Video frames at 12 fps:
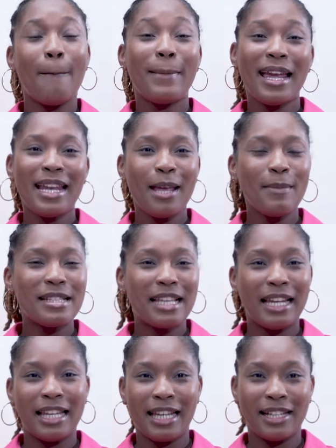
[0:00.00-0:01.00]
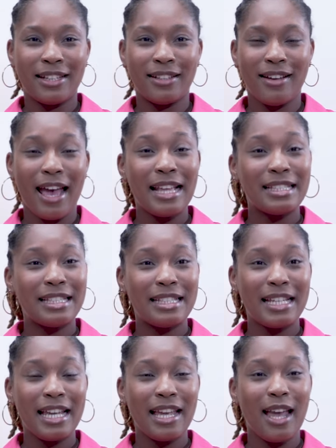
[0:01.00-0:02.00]
My name is Elena, and
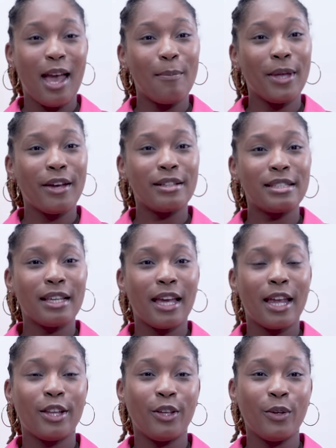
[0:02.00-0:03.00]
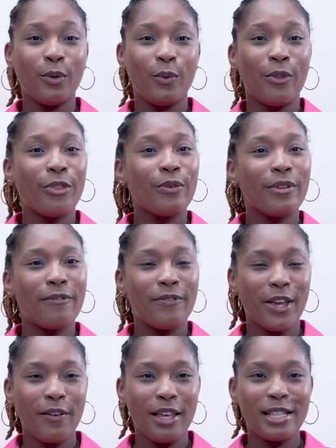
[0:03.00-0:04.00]
today I'm here to guide you through the
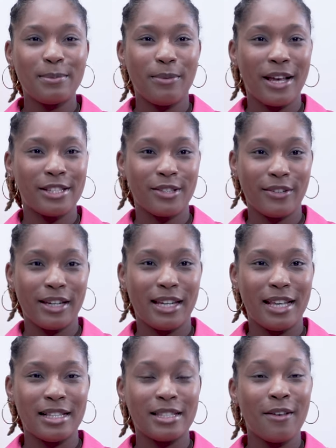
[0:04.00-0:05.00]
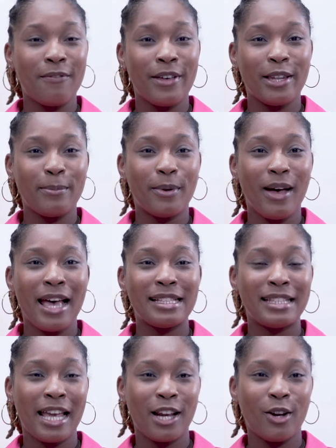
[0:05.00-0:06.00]
various breast screenings available
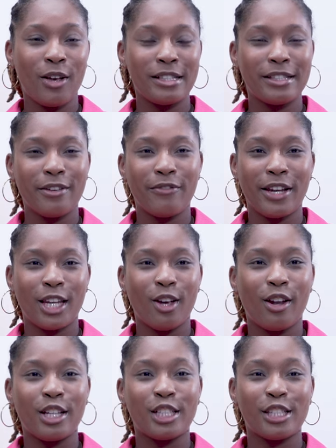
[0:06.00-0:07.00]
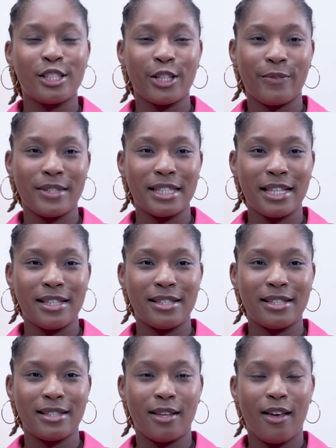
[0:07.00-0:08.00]
at Diagnostic Radiology
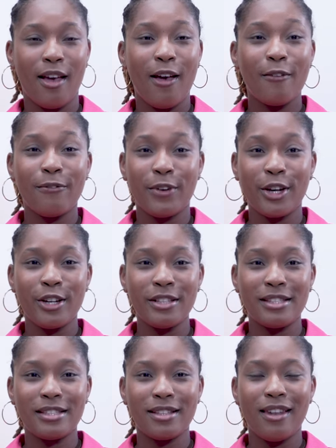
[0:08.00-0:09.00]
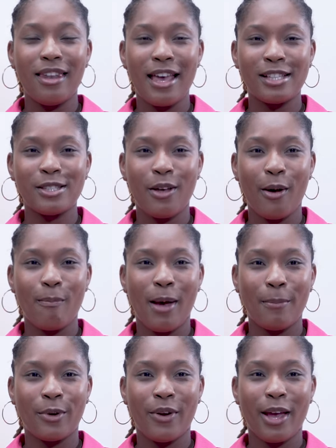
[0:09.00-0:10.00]
Services. First, let's talk
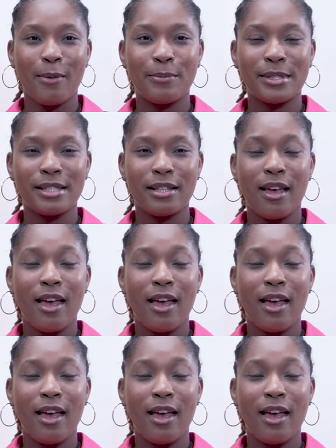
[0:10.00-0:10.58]
mammograms.